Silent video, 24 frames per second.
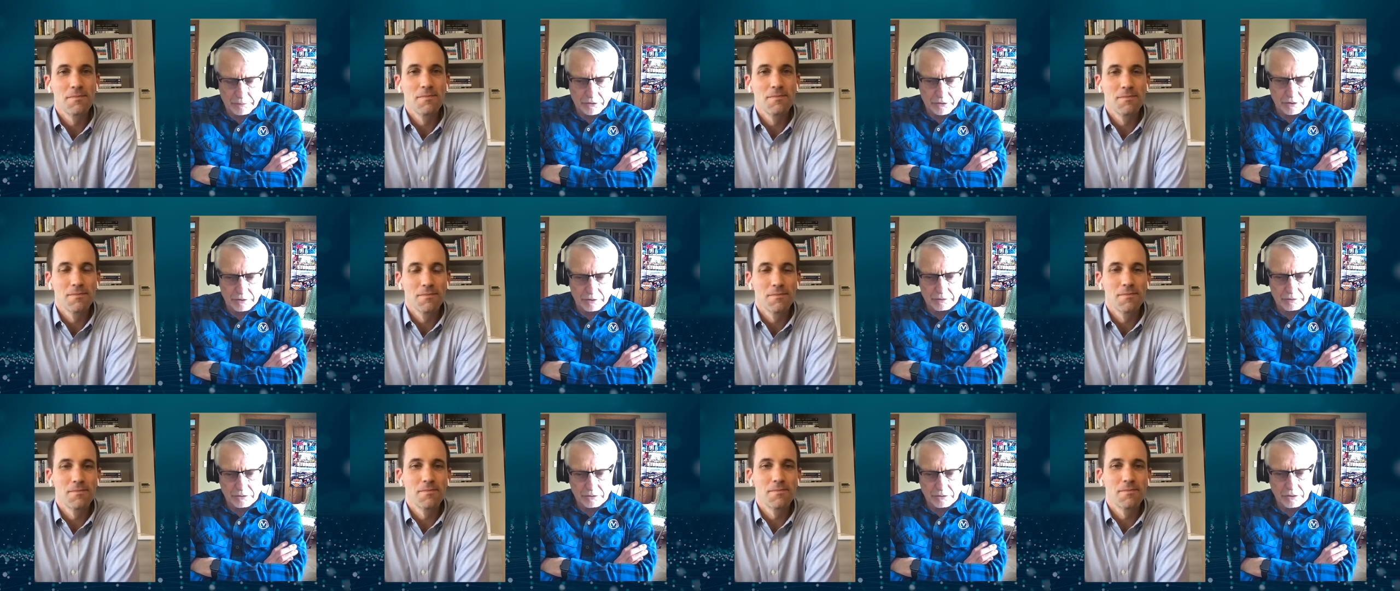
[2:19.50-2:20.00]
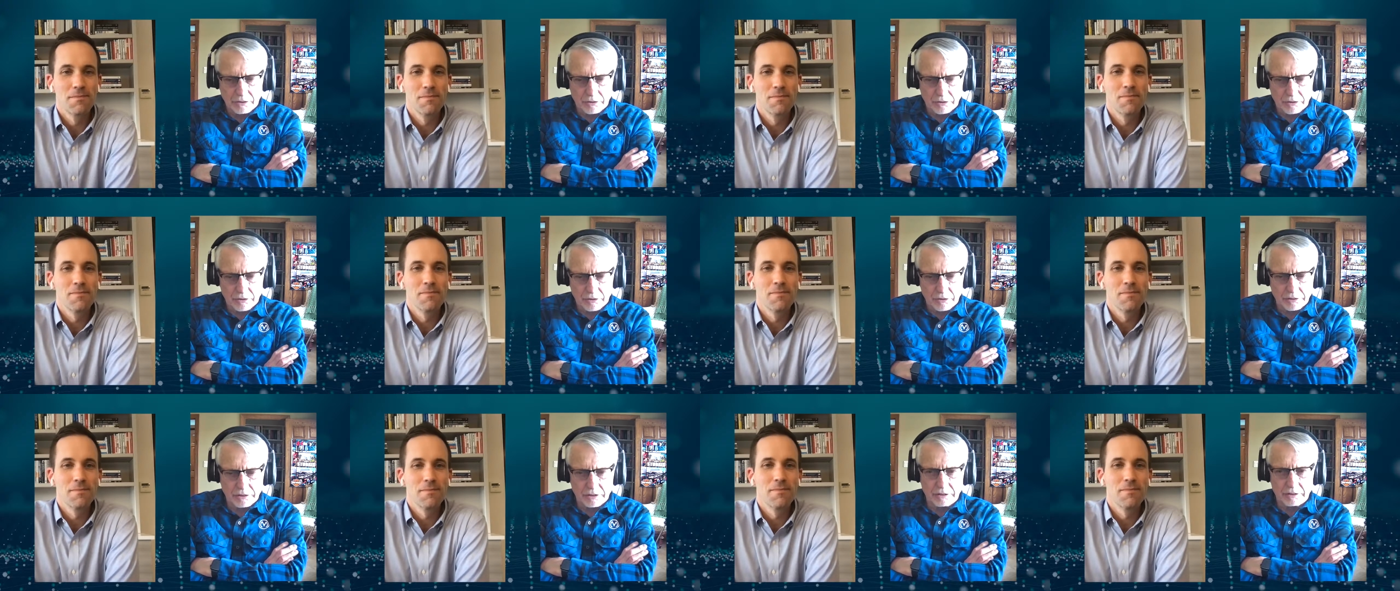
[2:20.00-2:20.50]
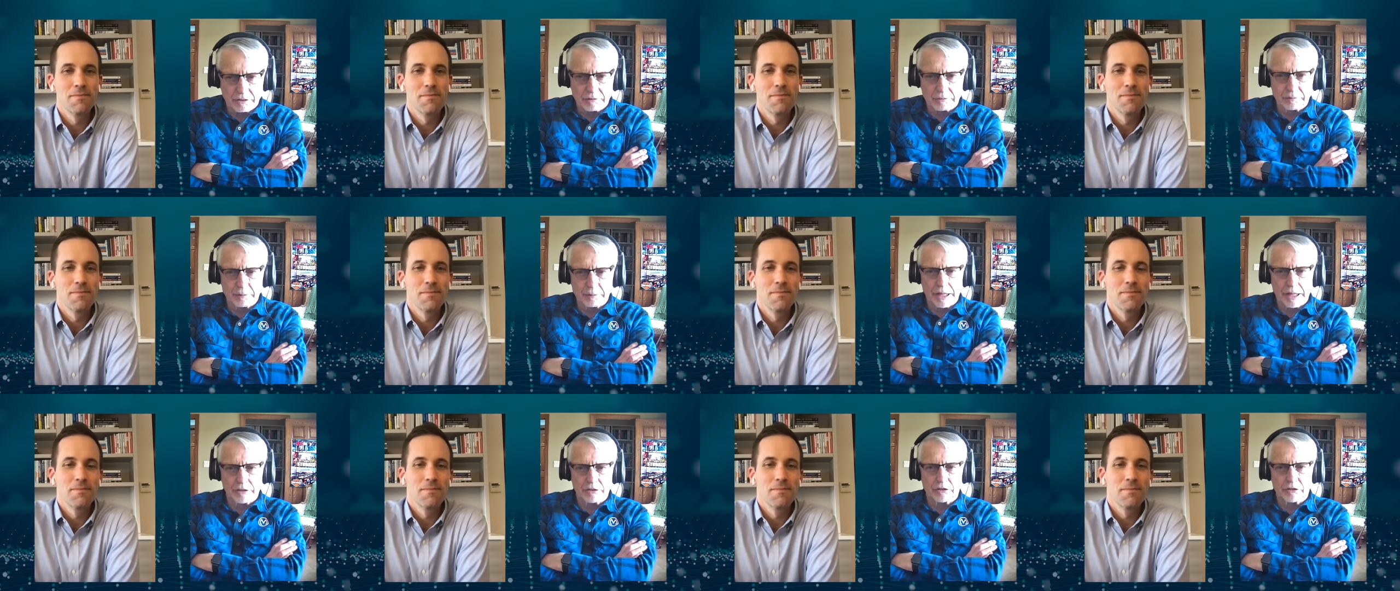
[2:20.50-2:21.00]
Speaker 1: it's although in the
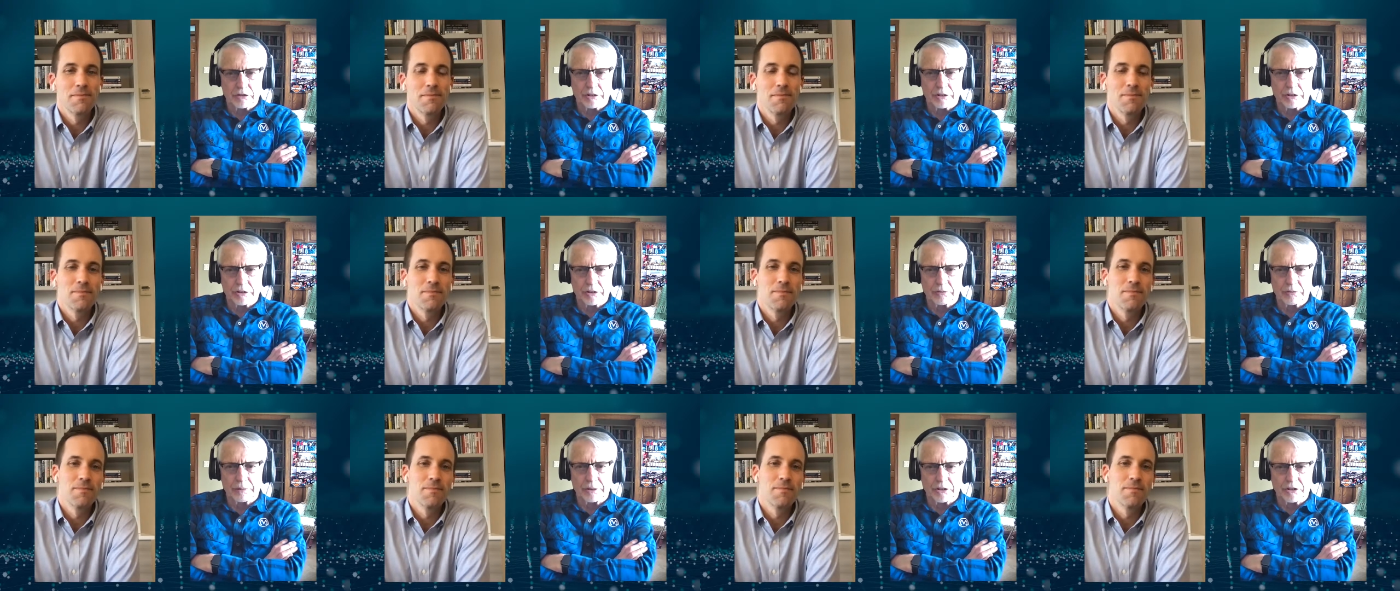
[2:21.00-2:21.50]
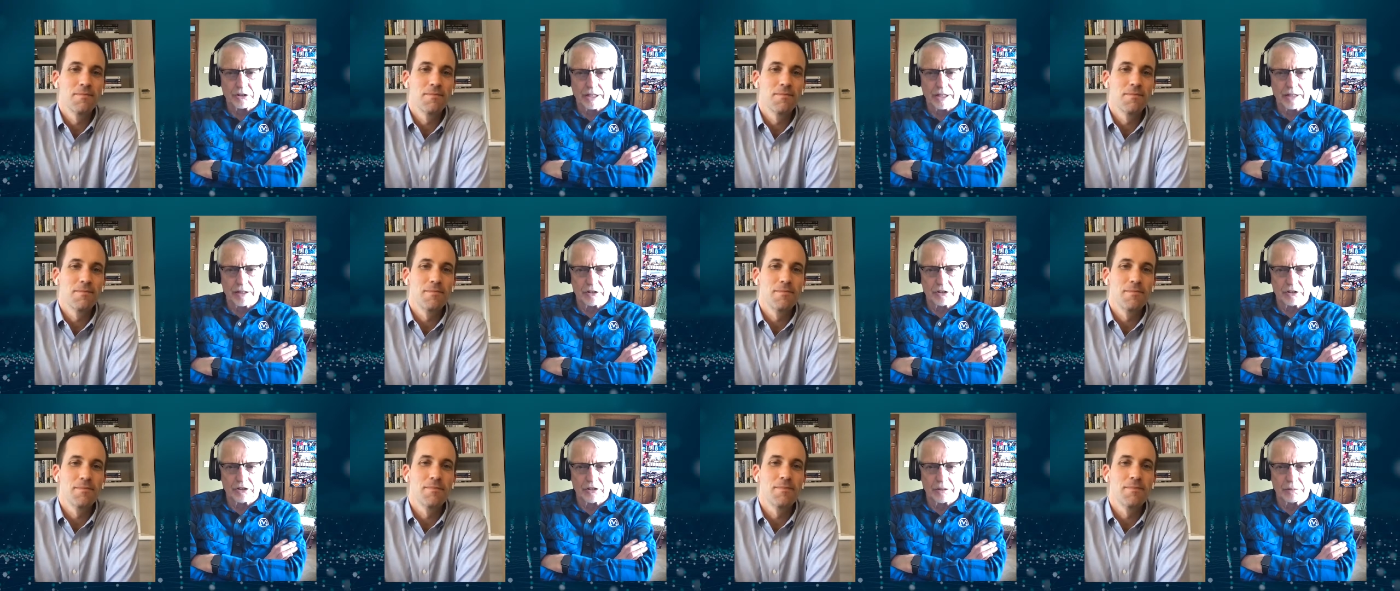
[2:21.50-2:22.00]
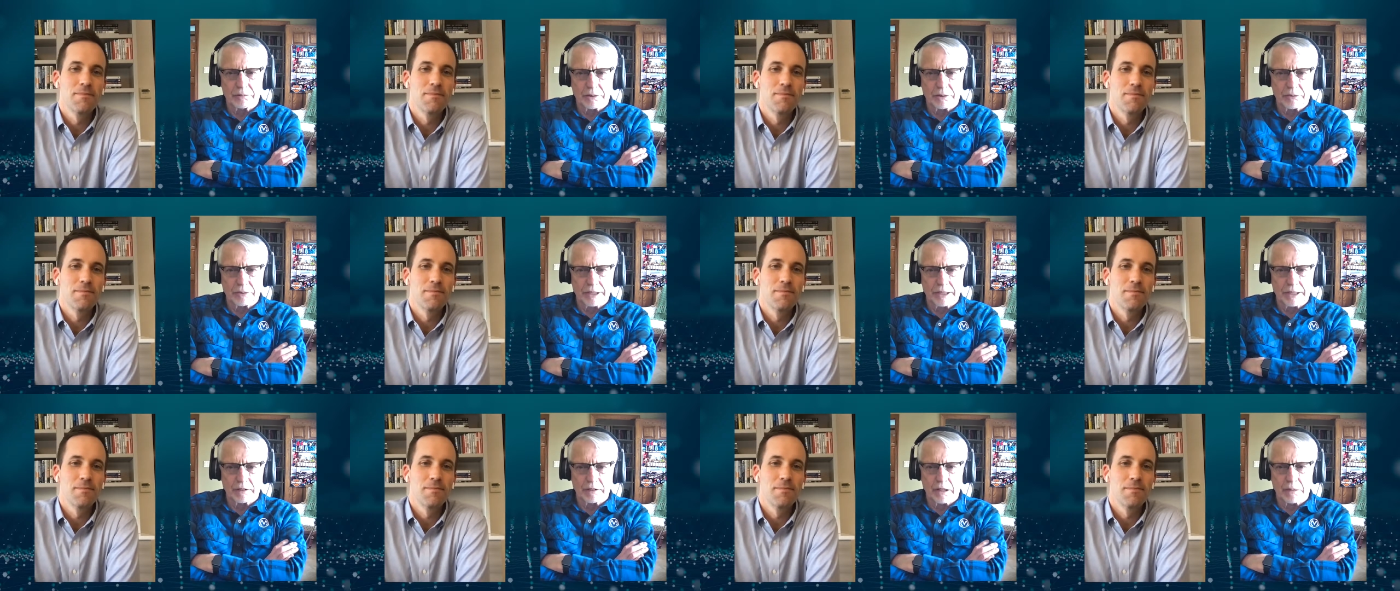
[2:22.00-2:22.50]
past year it's been challenging, but
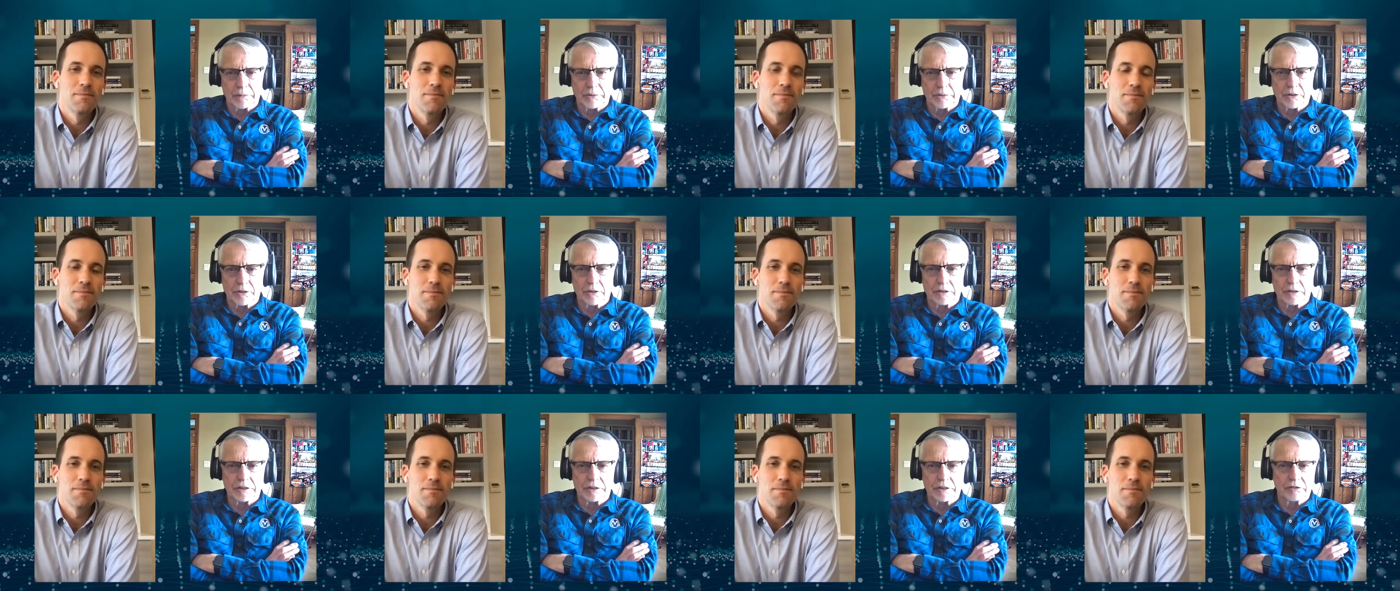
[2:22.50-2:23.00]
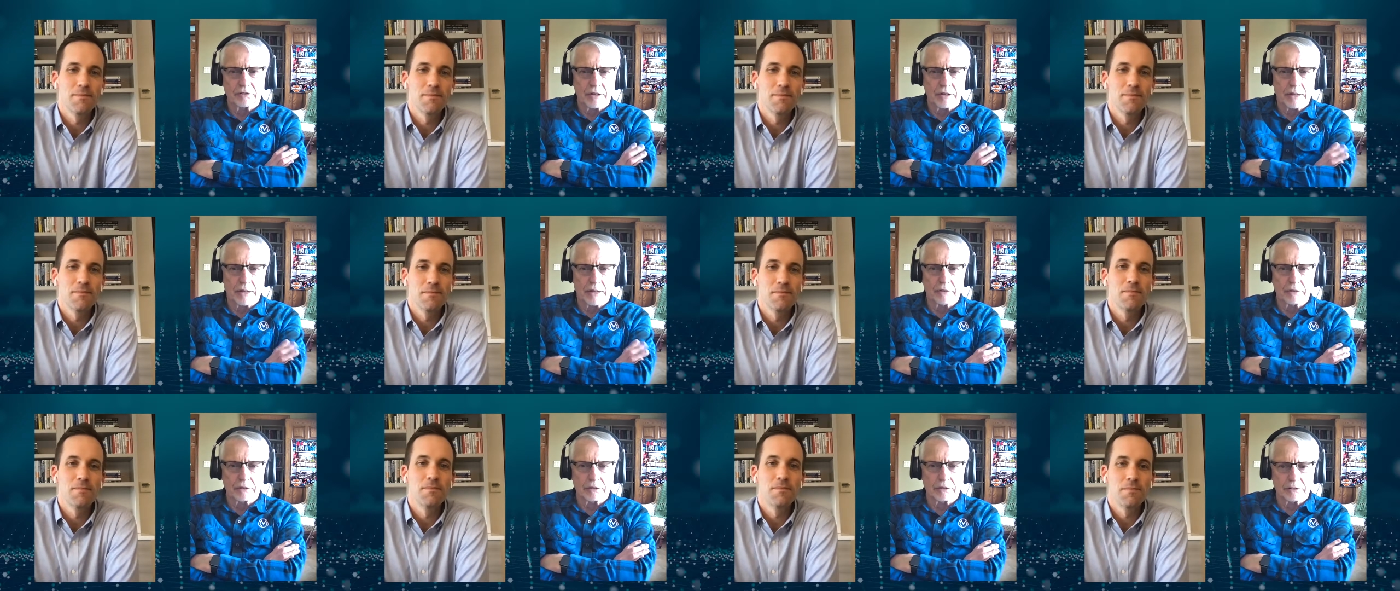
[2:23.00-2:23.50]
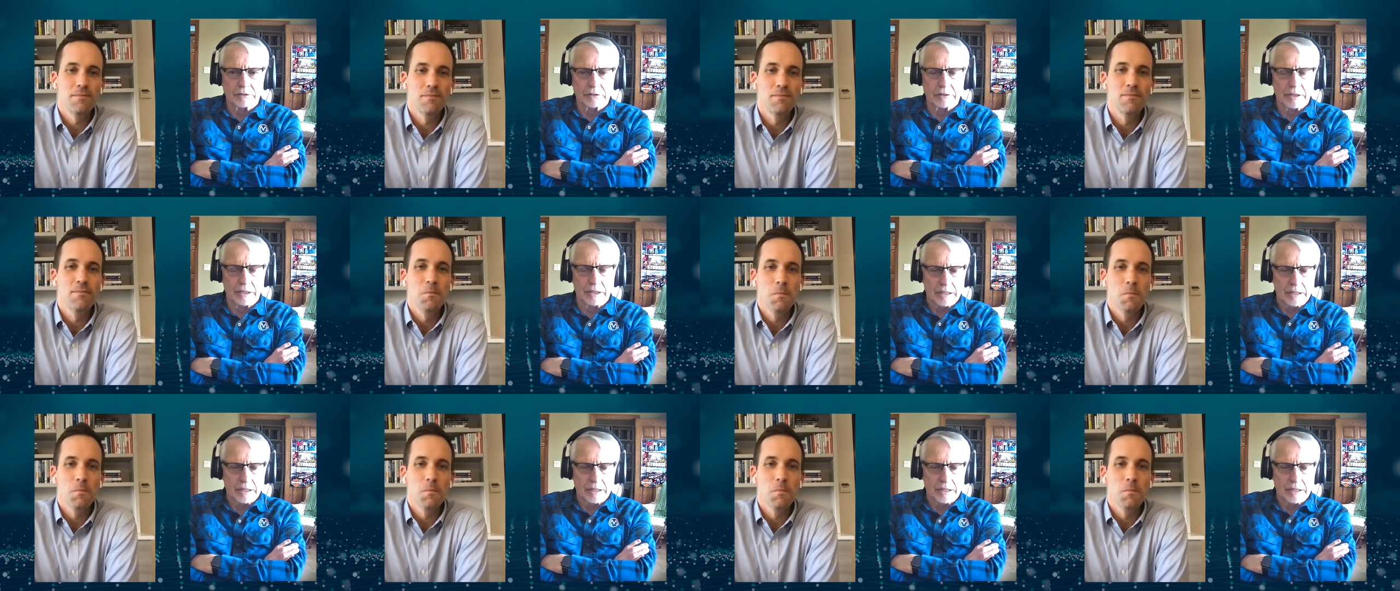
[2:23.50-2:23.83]
we had an opportunity to travel to